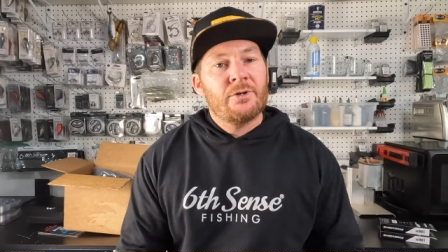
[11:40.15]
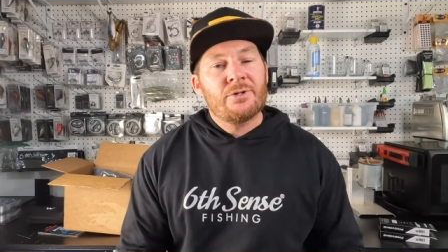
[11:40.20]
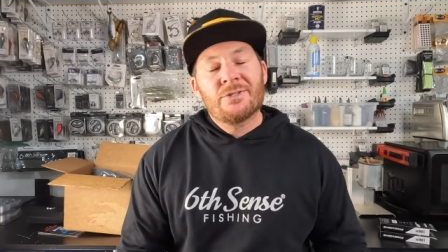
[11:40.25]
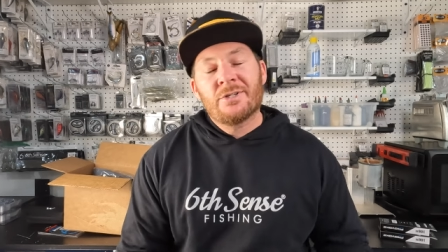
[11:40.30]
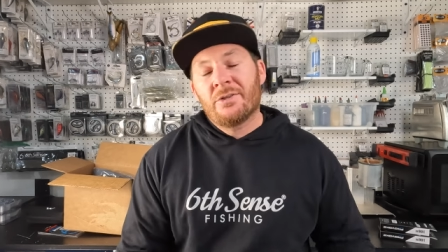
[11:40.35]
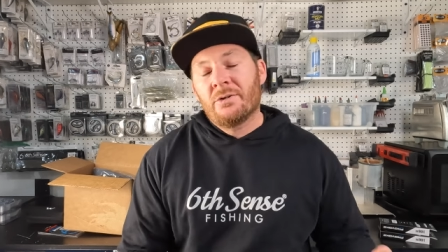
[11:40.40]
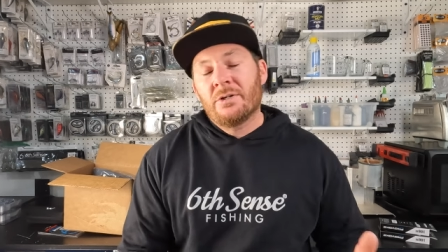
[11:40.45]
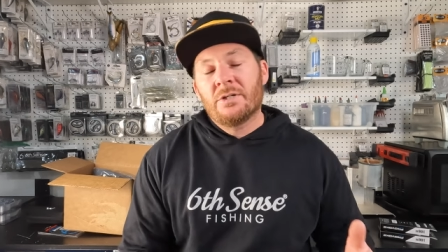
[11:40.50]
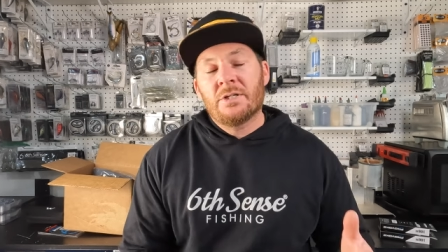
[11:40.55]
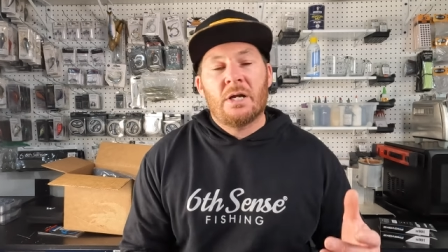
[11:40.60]
There's
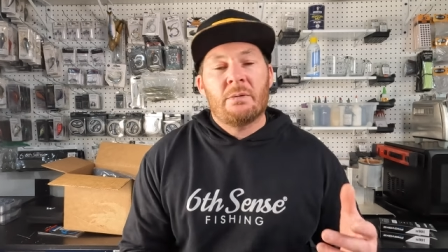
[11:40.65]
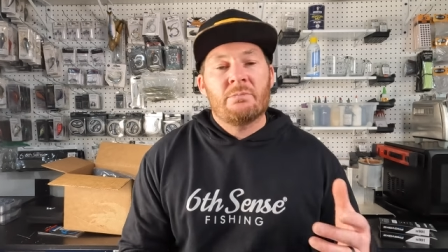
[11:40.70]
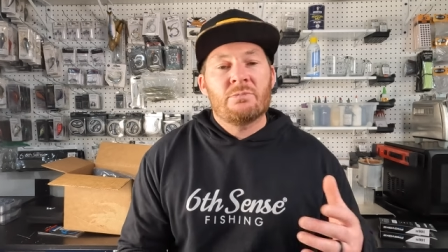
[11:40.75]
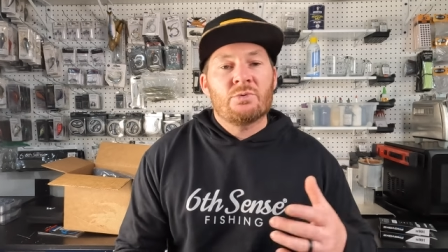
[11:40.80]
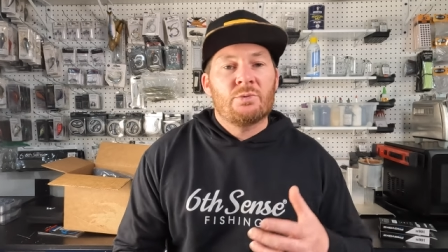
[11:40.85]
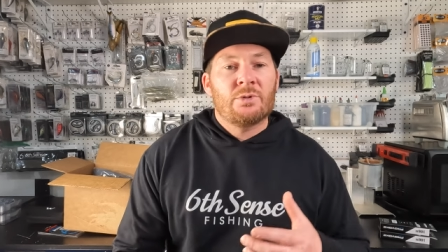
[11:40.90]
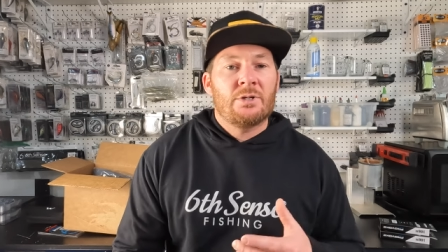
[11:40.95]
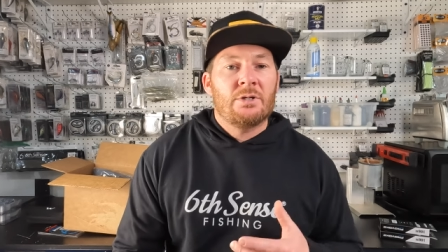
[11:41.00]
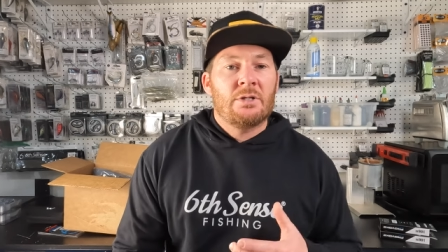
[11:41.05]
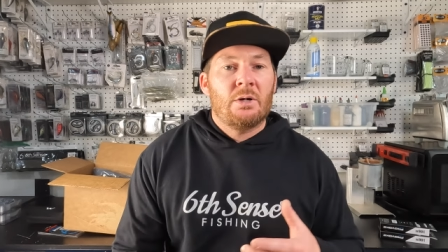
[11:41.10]
other
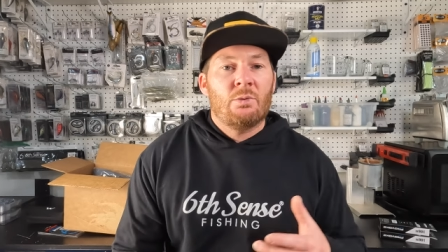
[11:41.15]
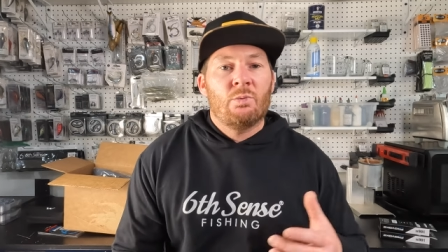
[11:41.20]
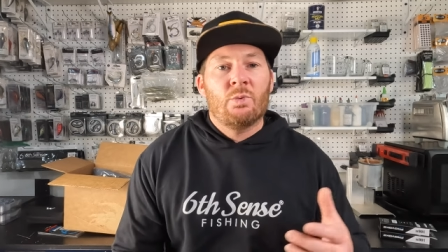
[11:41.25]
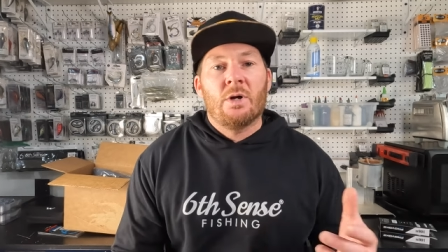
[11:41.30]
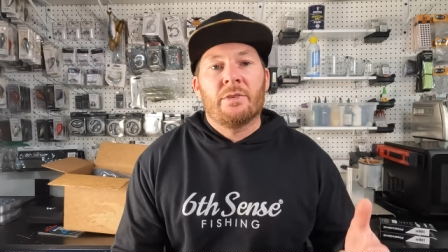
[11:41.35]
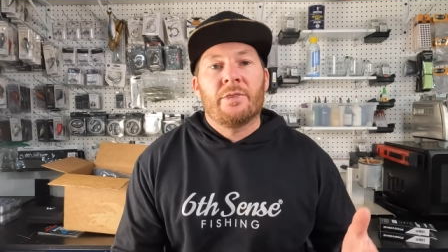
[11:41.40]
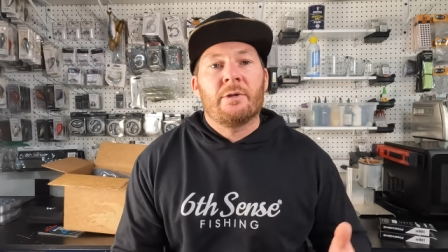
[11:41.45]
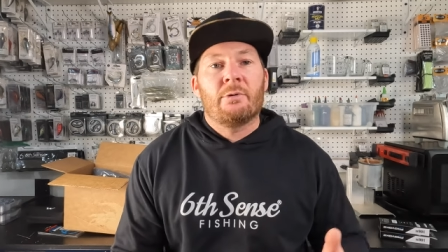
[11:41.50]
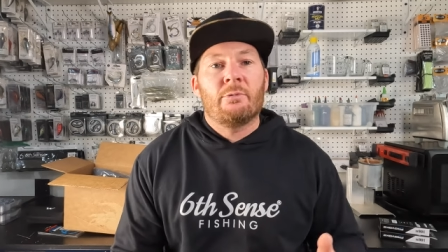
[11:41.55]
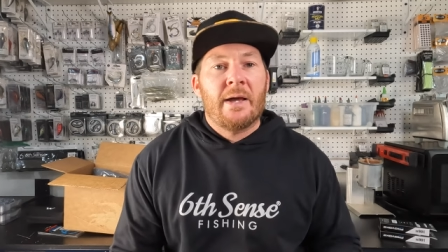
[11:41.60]
times where they
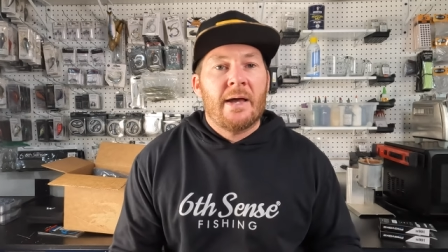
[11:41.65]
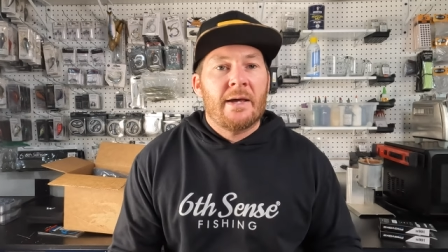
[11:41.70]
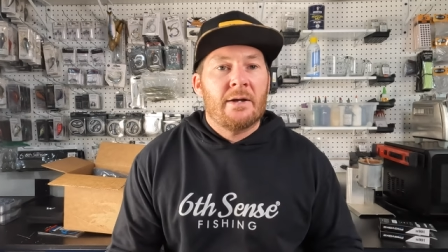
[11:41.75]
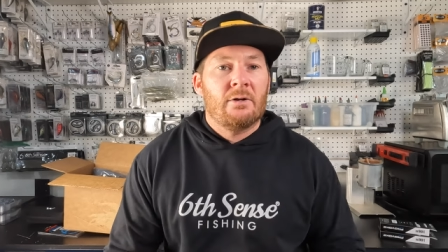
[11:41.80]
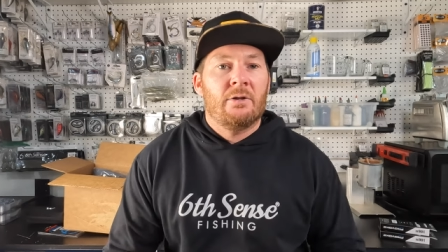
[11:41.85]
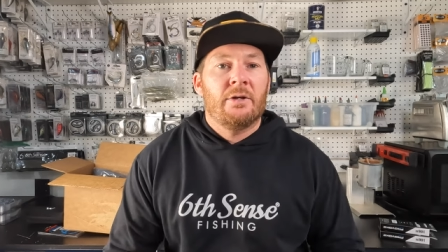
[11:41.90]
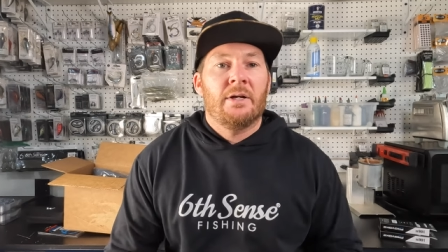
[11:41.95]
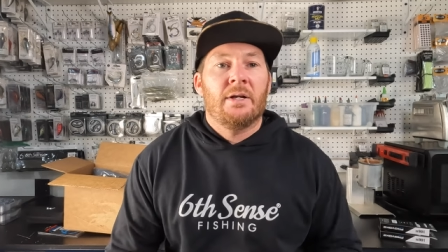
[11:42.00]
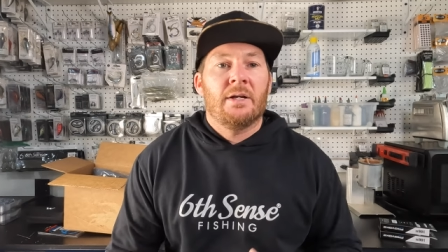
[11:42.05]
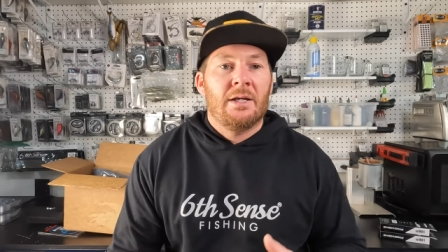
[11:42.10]
want the
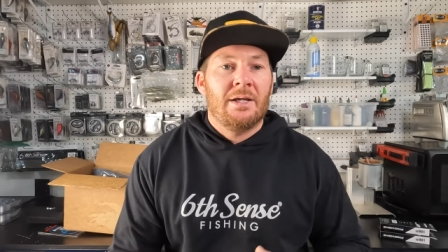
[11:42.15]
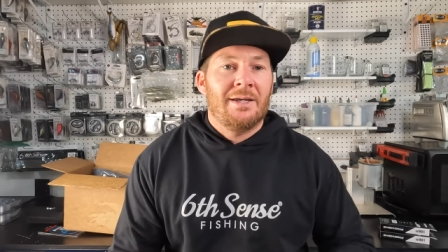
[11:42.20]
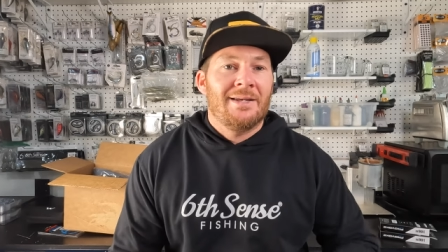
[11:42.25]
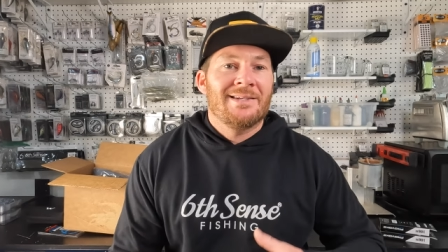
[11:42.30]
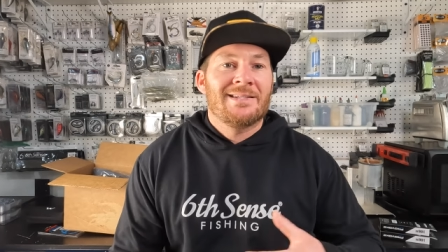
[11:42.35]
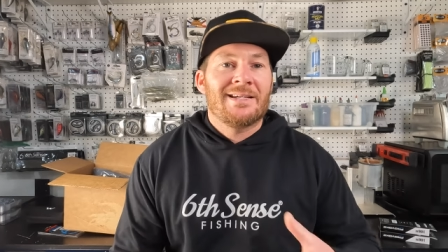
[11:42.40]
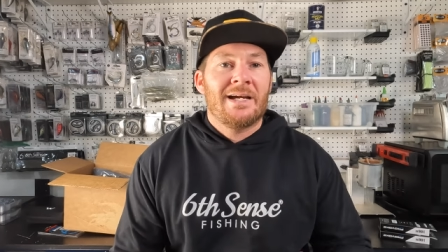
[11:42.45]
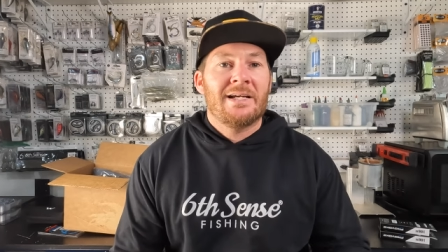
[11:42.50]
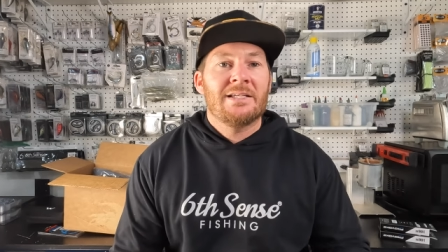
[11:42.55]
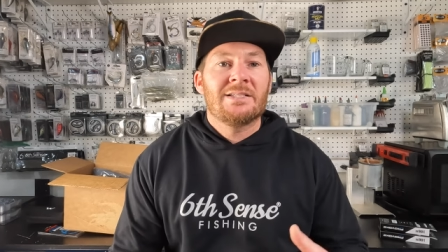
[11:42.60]
rattle and it
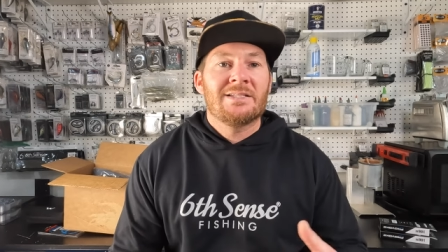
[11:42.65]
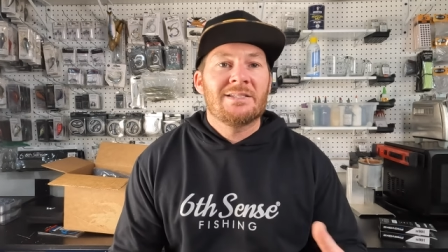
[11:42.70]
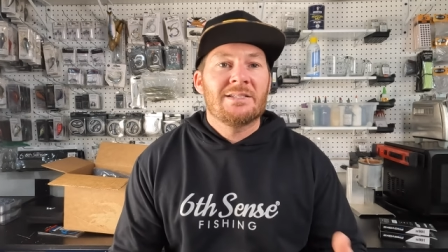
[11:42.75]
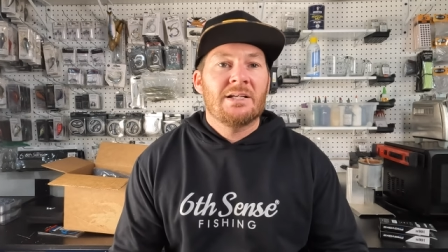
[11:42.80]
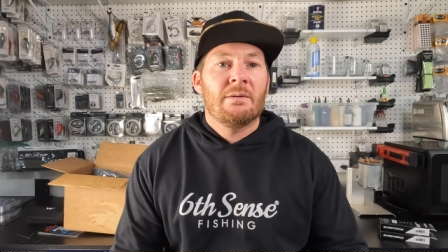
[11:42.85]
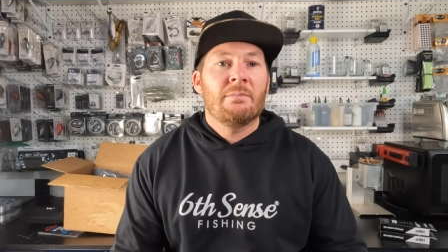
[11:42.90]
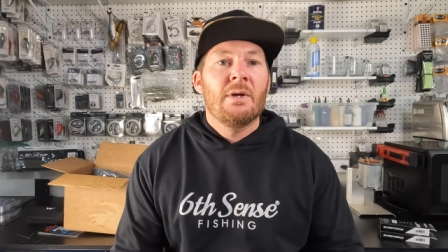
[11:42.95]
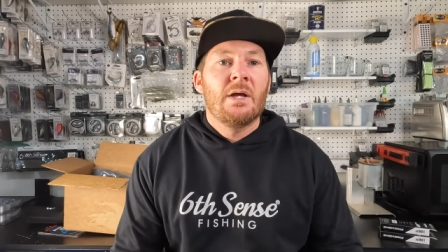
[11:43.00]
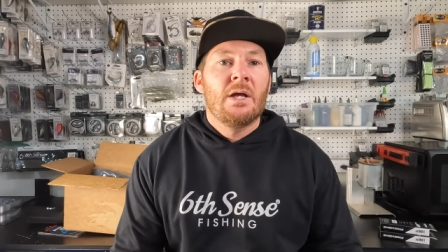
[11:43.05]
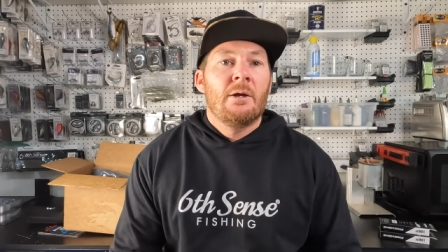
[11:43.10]
entices
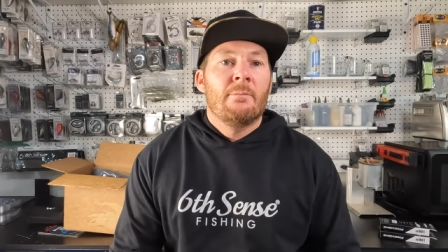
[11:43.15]
them,